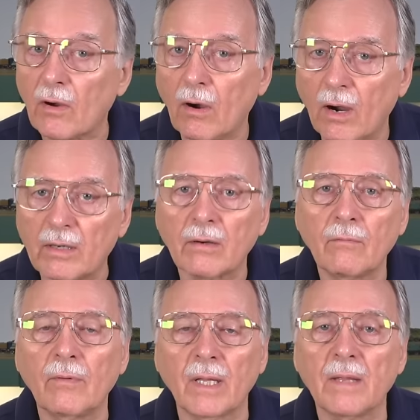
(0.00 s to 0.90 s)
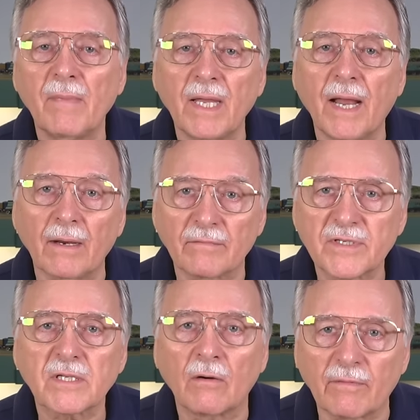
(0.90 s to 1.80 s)
aren't really made out of
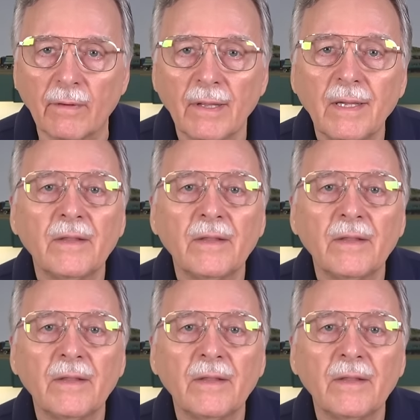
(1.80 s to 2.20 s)
silver.